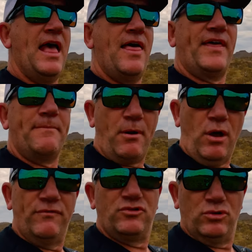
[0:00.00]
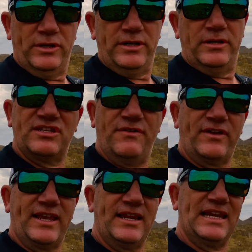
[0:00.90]
They both do it. See if I
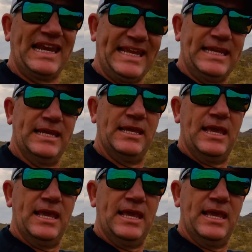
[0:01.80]
can get a link